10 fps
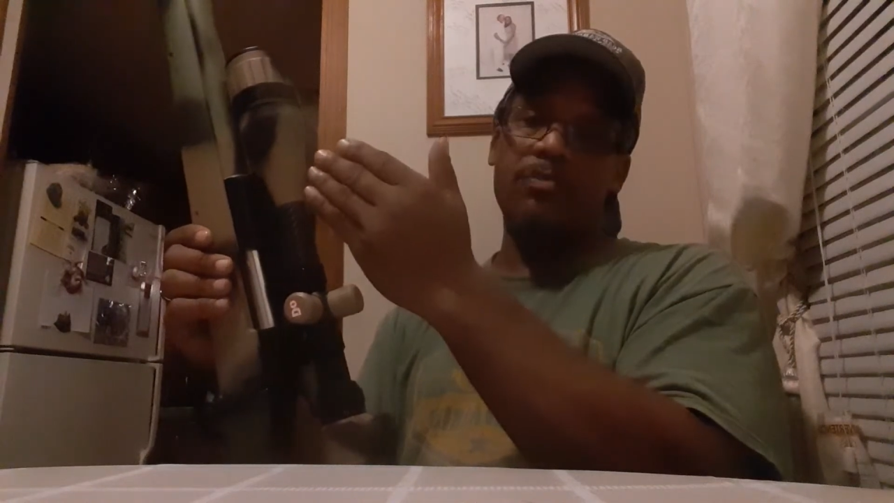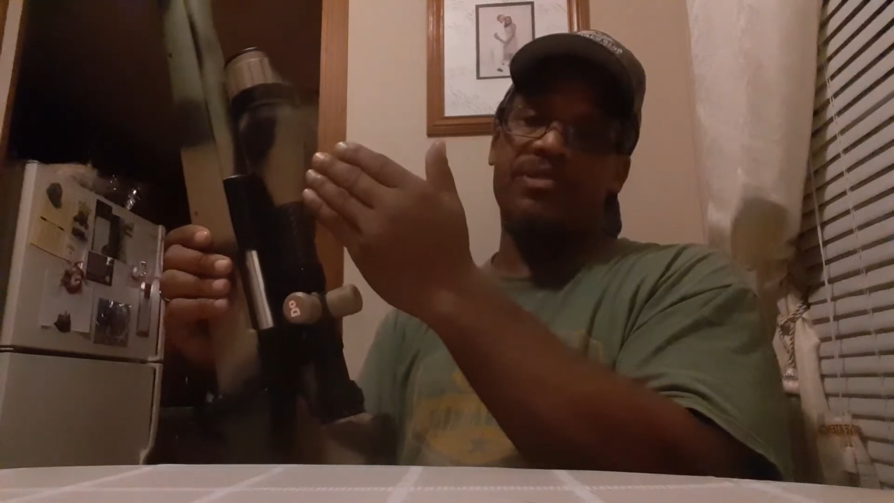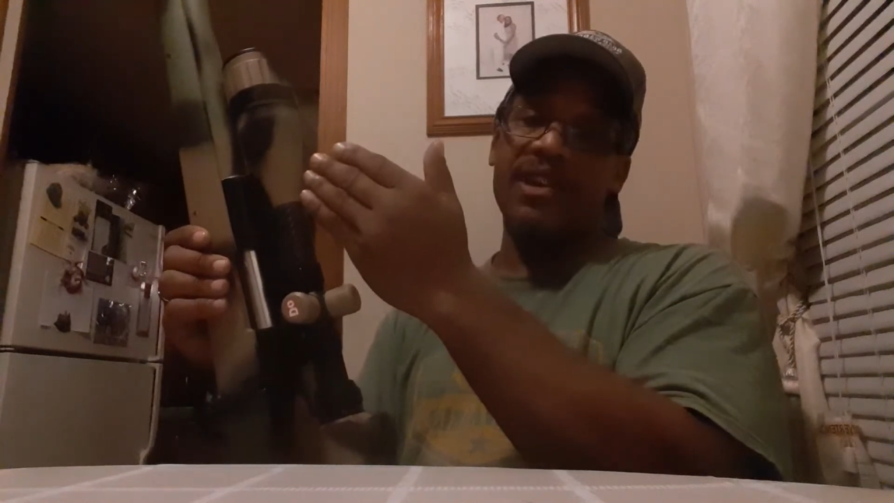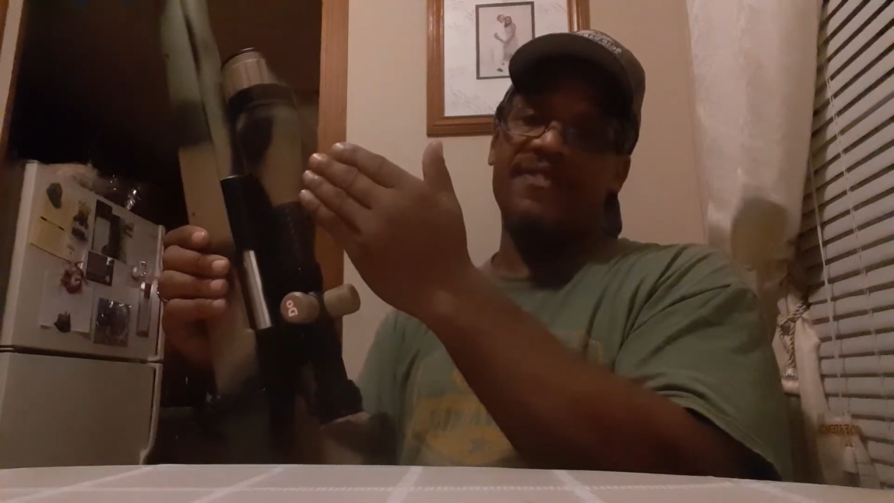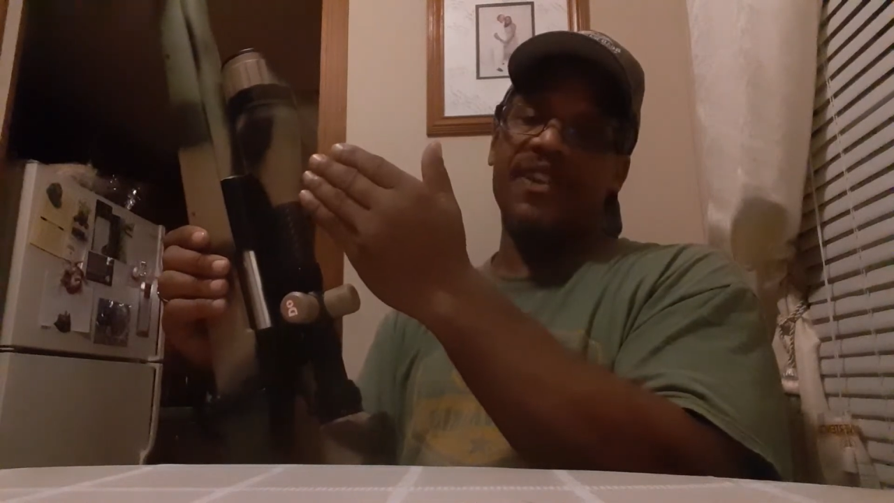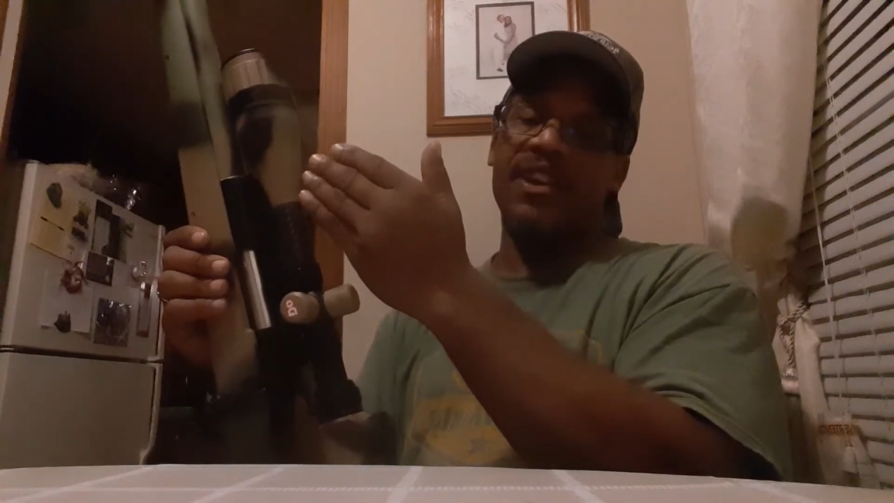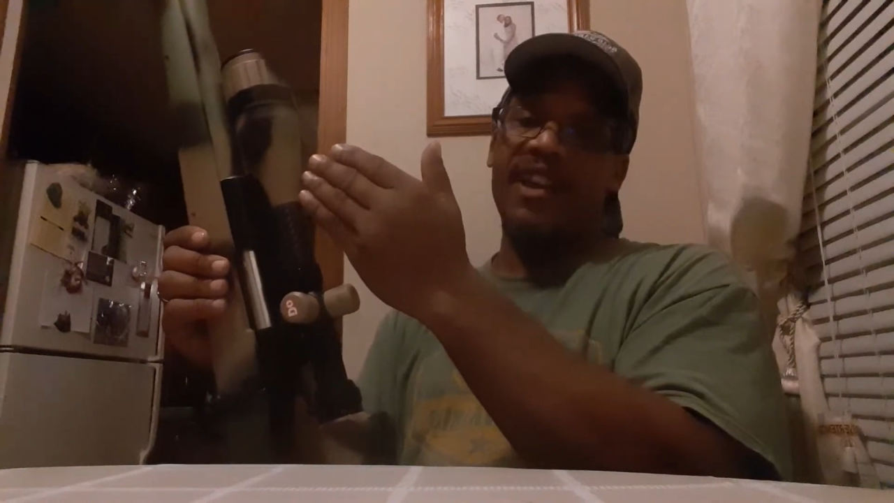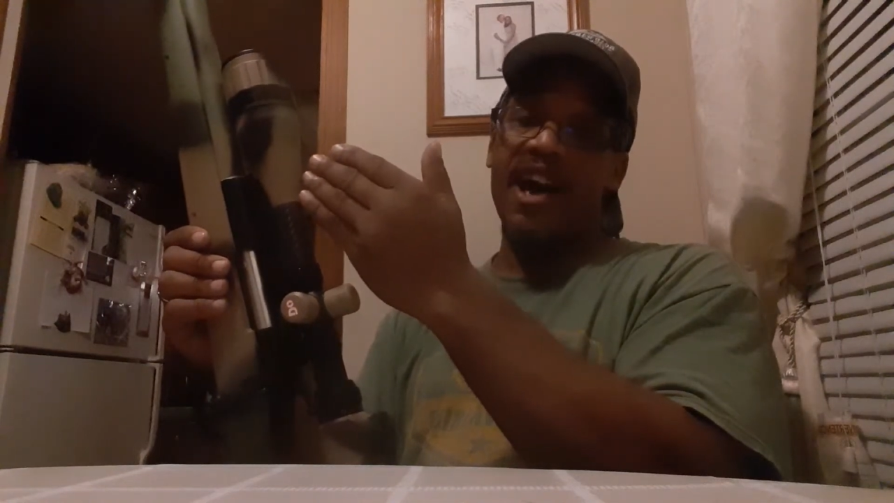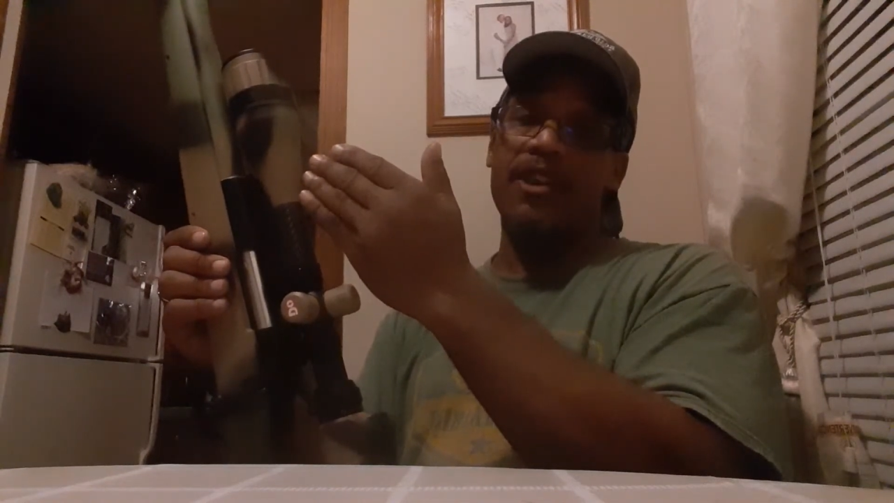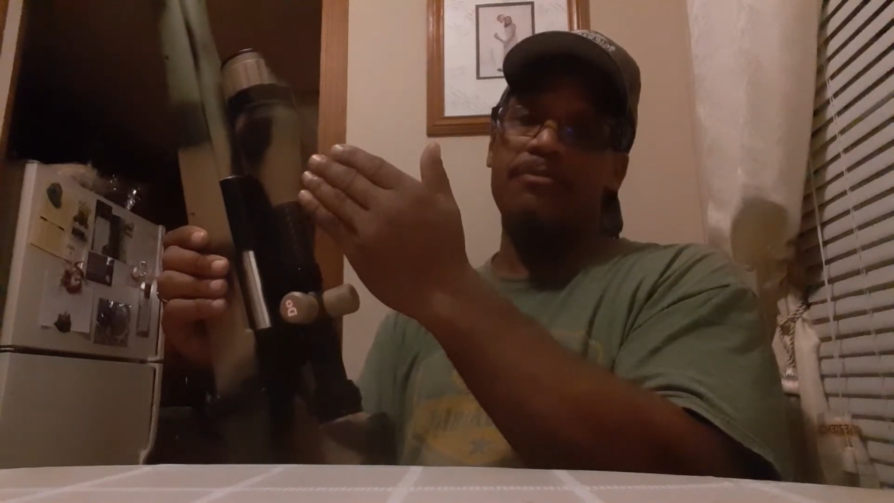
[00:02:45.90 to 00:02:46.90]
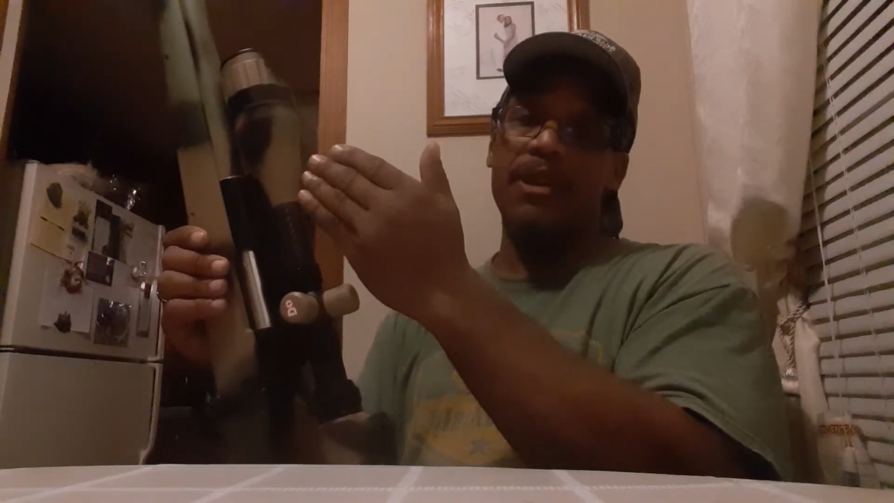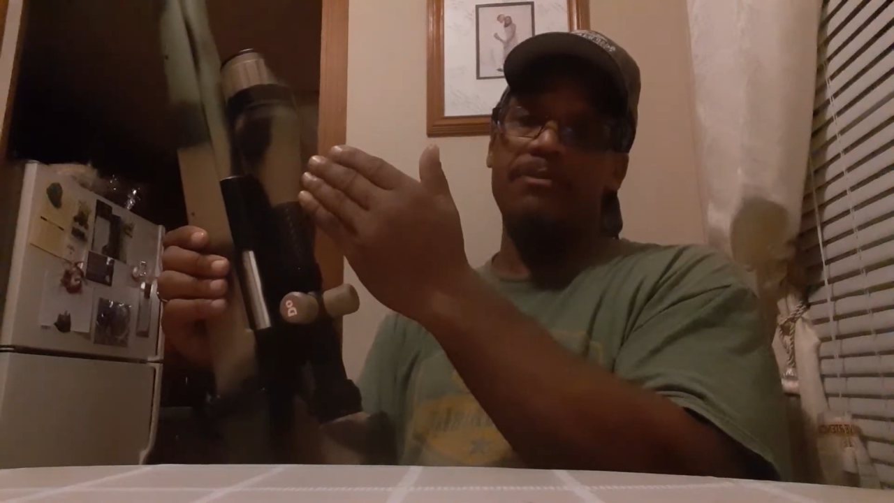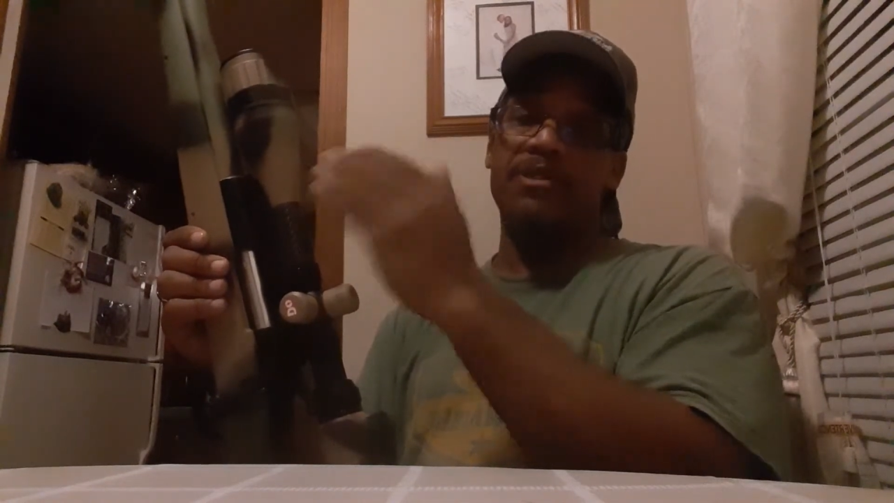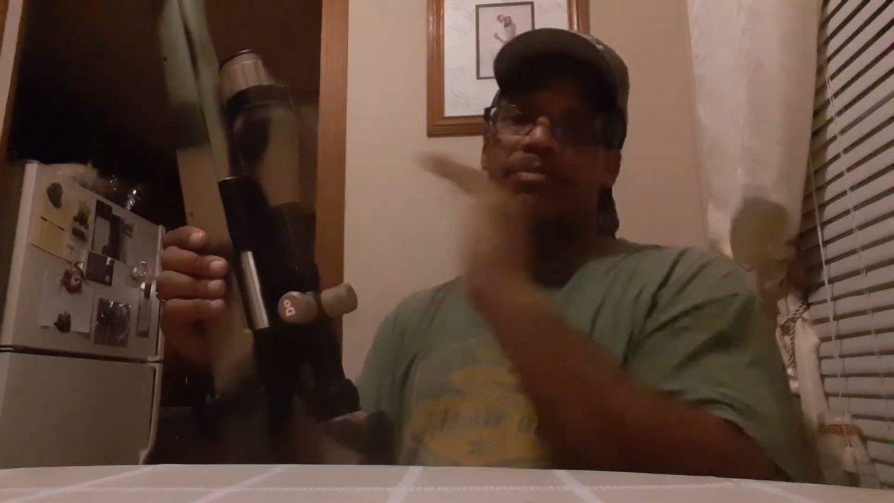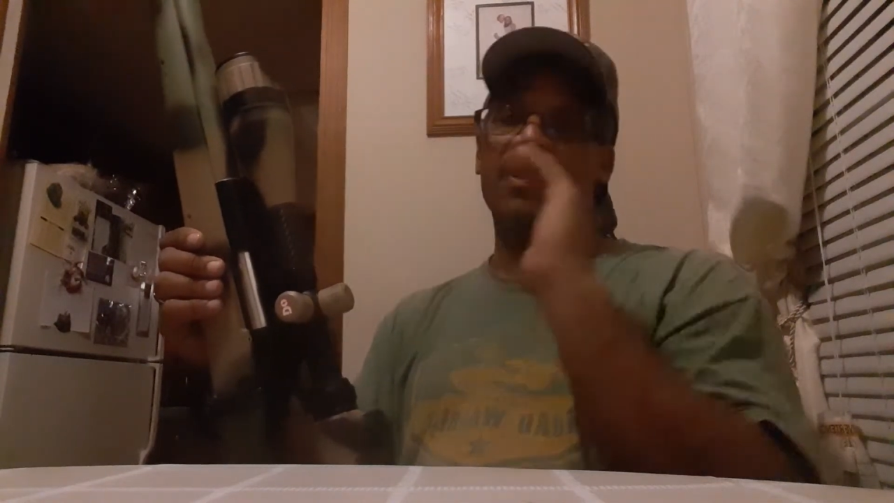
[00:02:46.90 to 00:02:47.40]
set for the lighter BBs